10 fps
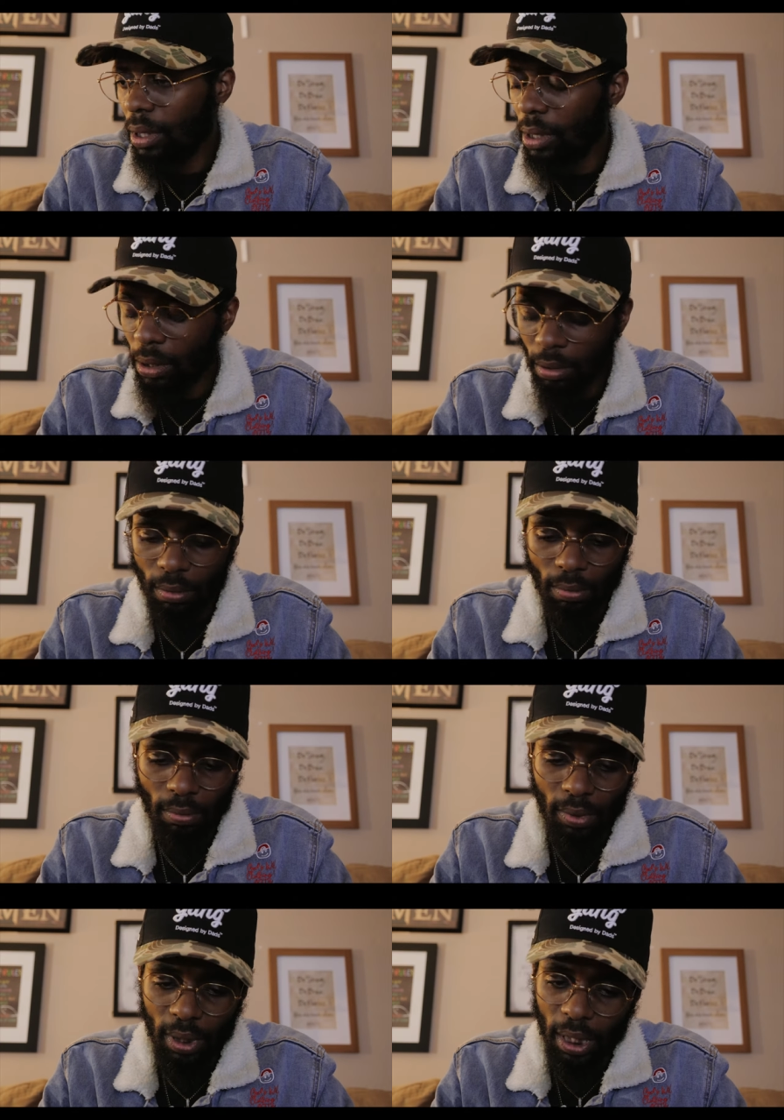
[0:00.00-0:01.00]
You
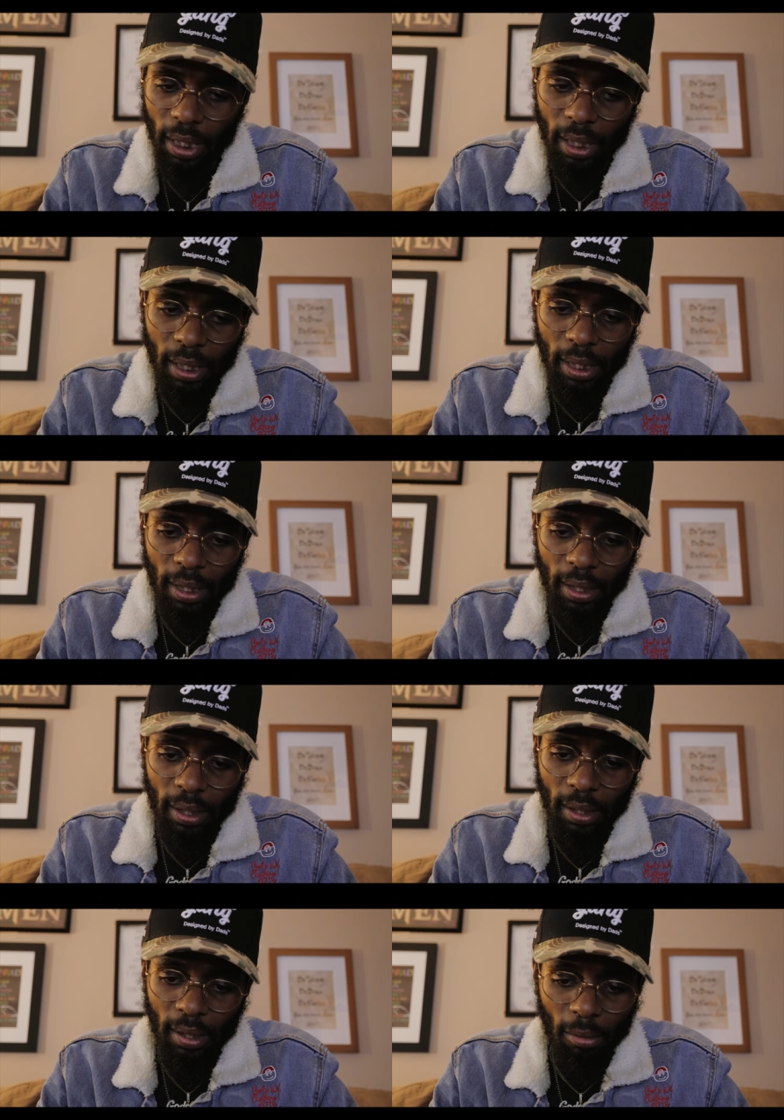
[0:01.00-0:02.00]
know,
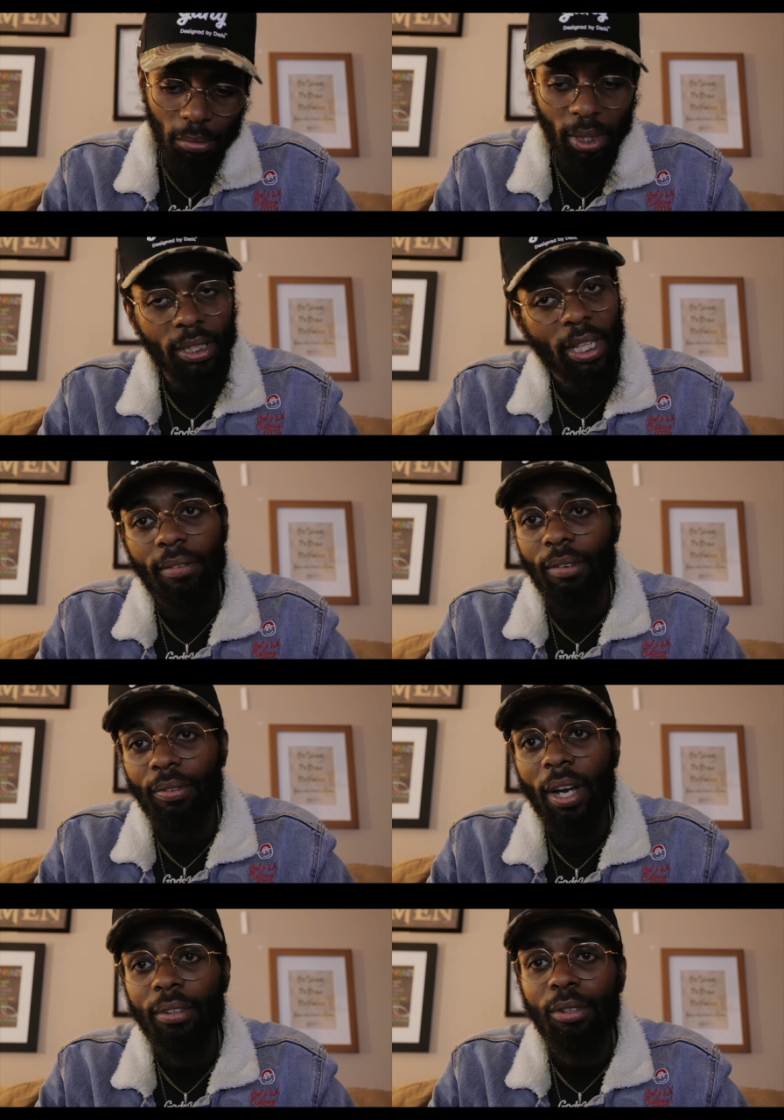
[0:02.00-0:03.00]
I'm blessed to have a
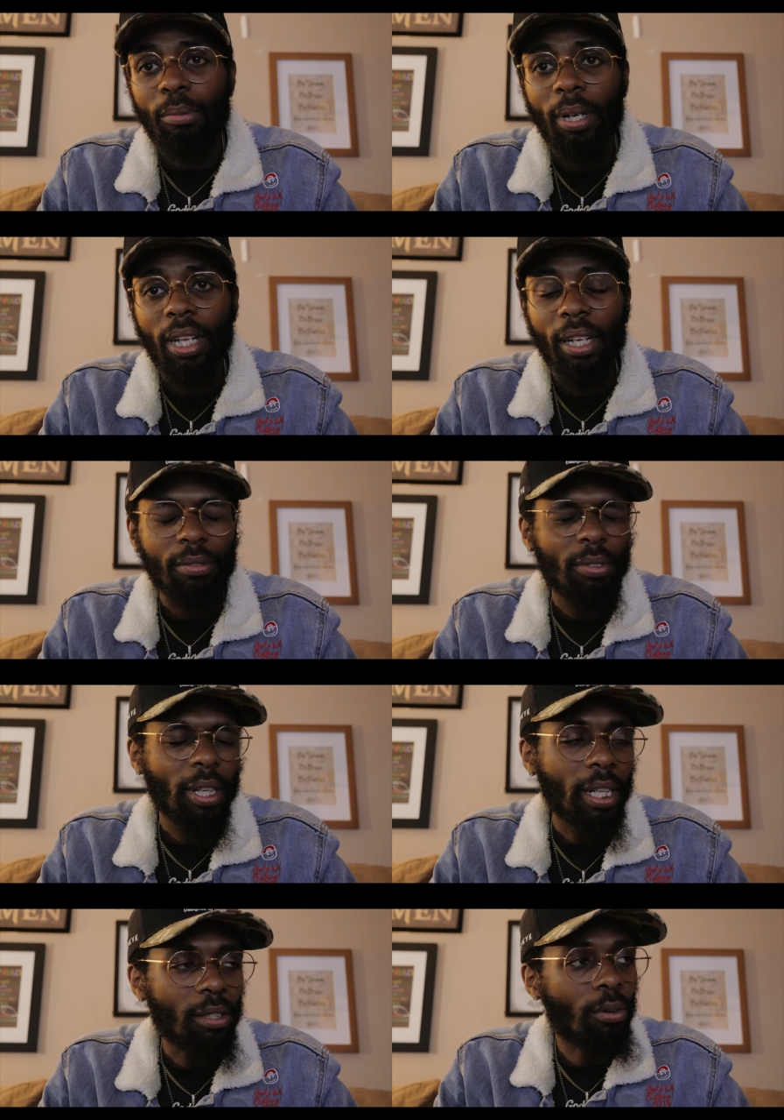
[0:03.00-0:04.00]
father in my life.
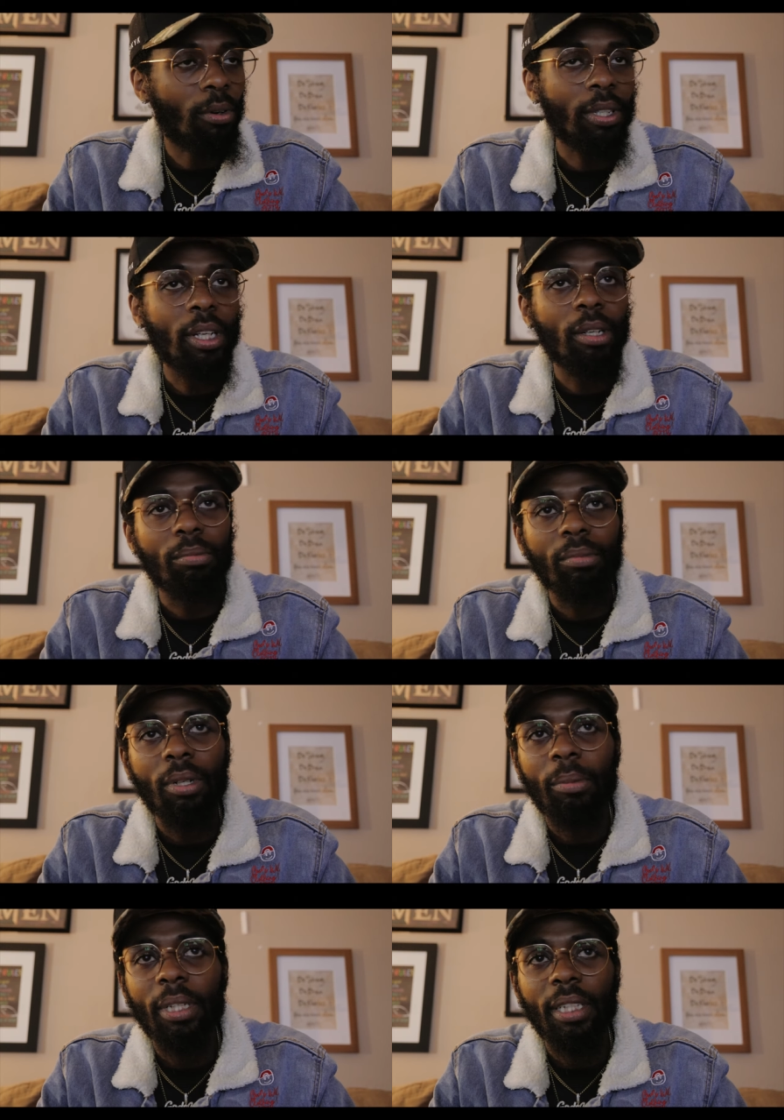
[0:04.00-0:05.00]
Like, growing up,
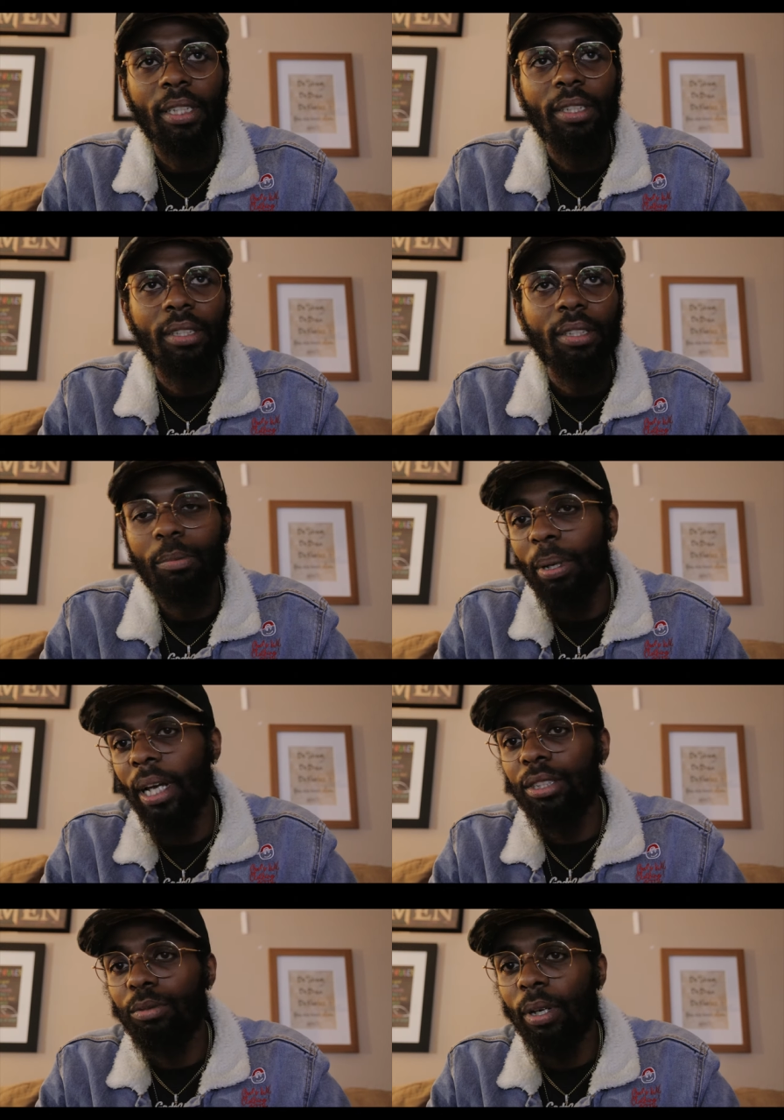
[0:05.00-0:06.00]
I mean, he
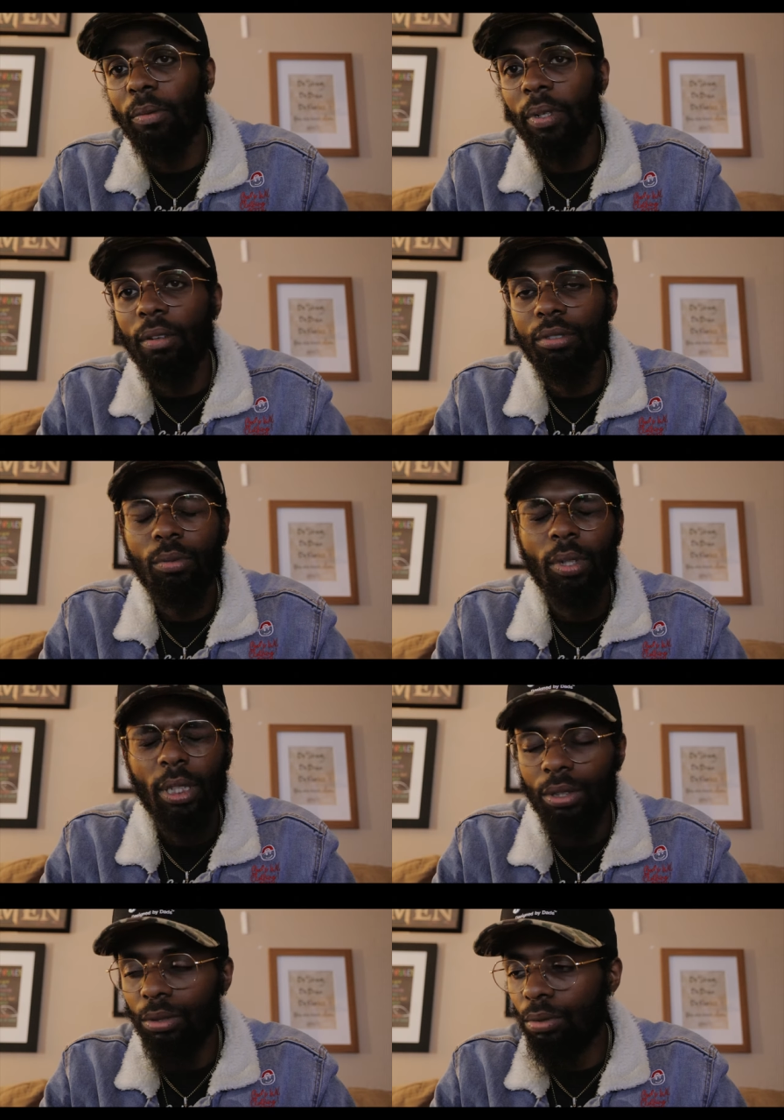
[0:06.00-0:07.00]
passed away when I was
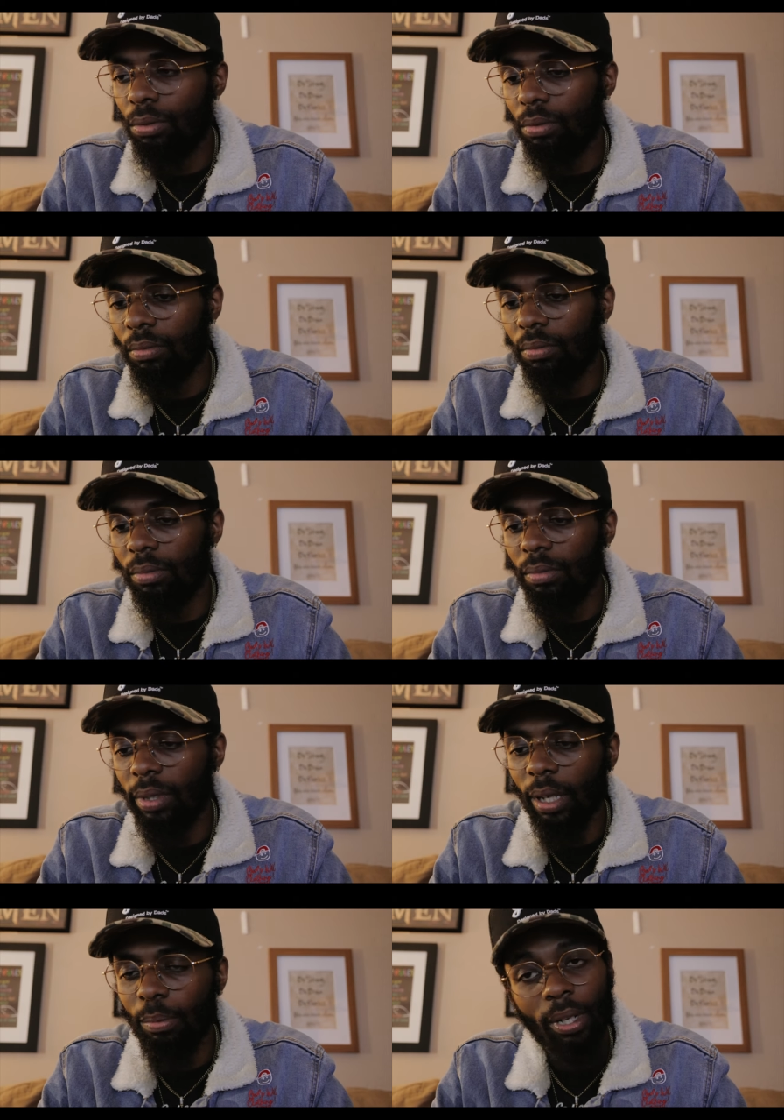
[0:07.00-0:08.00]
22,
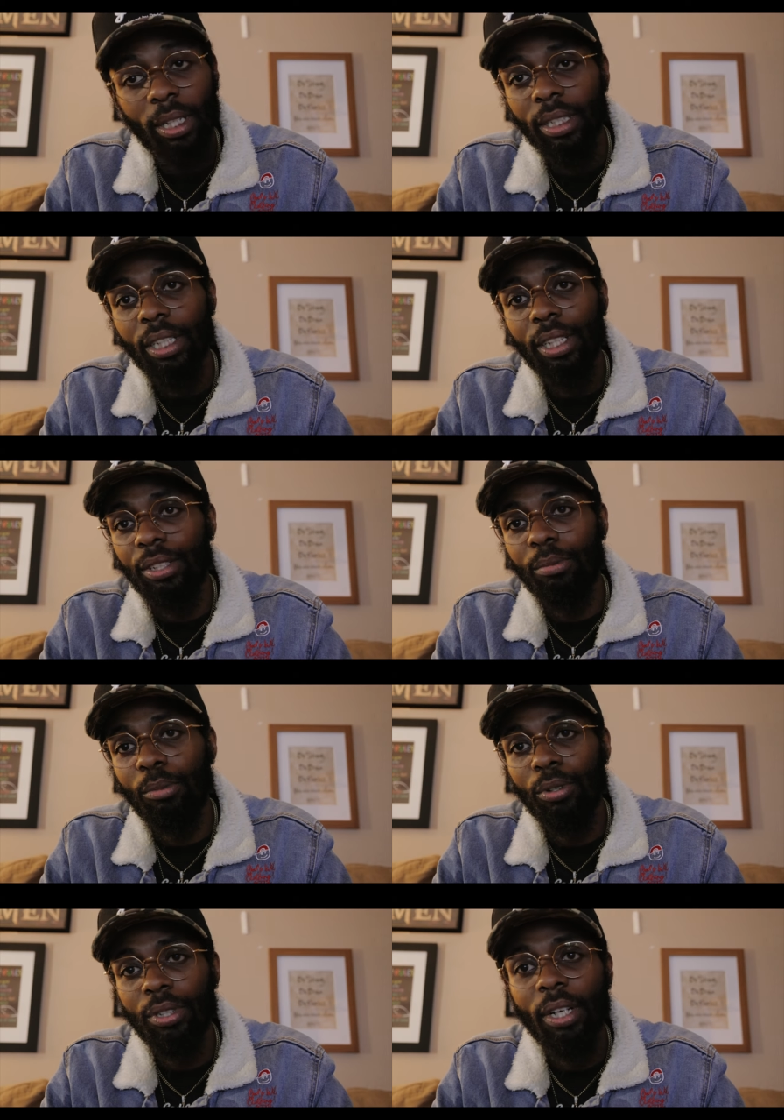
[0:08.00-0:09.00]
and I probably needed him
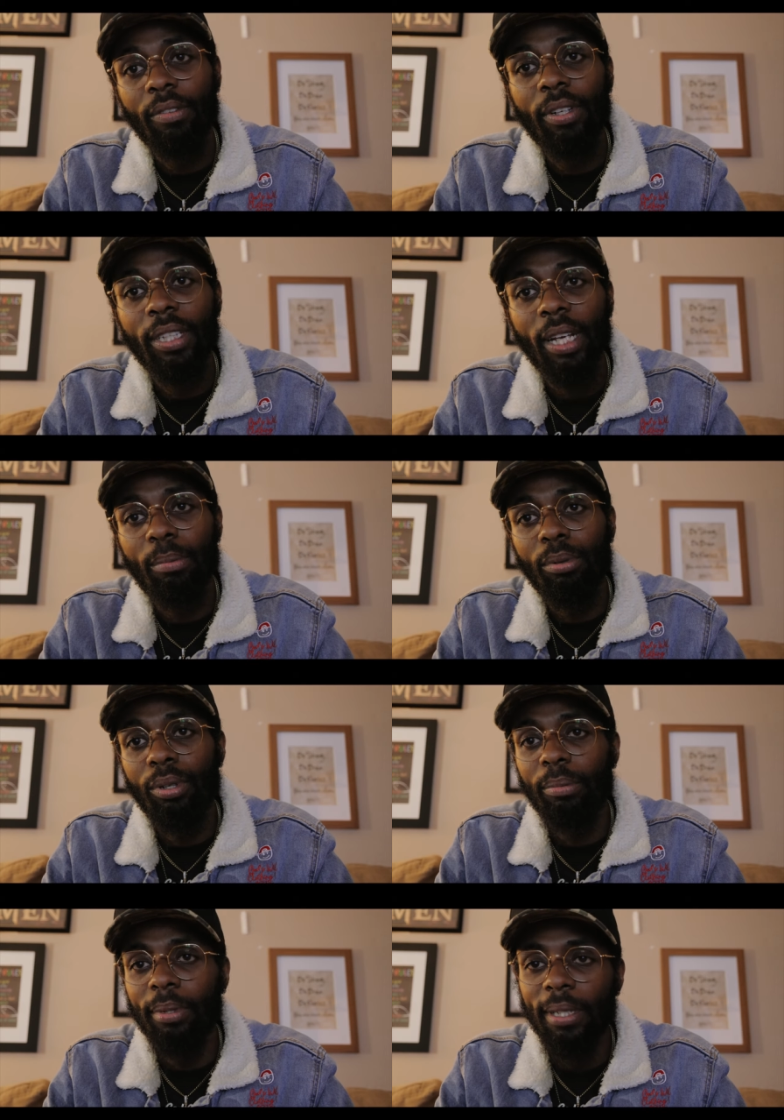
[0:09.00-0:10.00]
more than ever at that
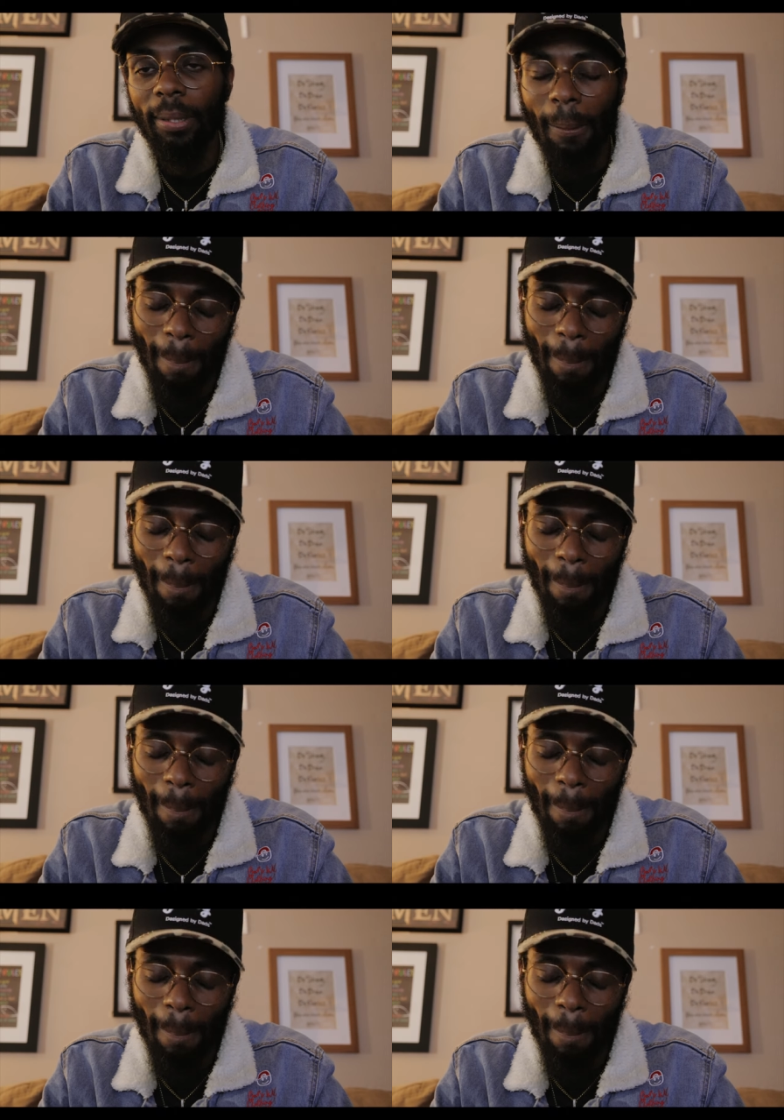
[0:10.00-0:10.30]
point. But